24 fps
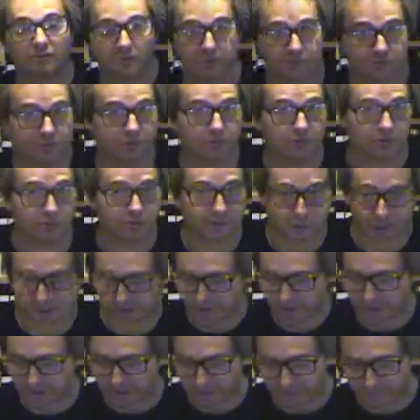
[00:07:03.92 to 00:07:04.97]
It's all good
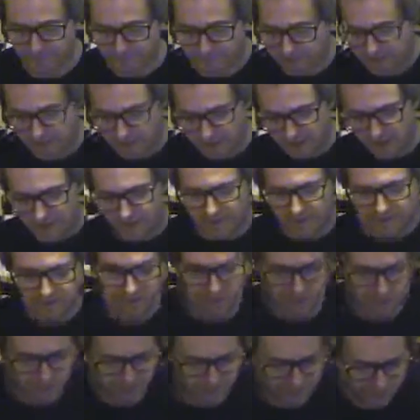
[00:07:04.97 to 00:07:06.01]
anyway.
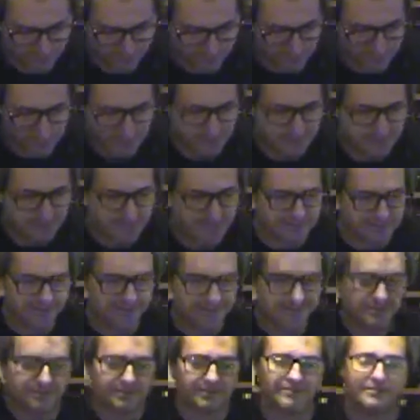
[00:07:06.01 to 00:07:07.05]
So, and
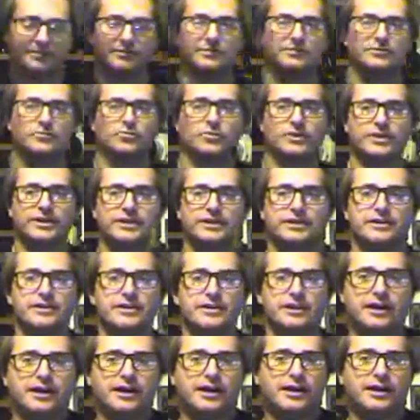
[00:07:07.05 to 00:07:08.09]
here we
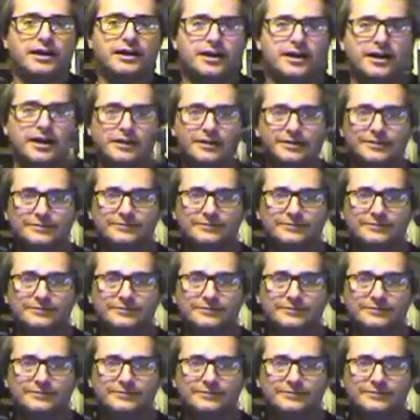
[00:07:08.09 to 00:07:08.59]
are.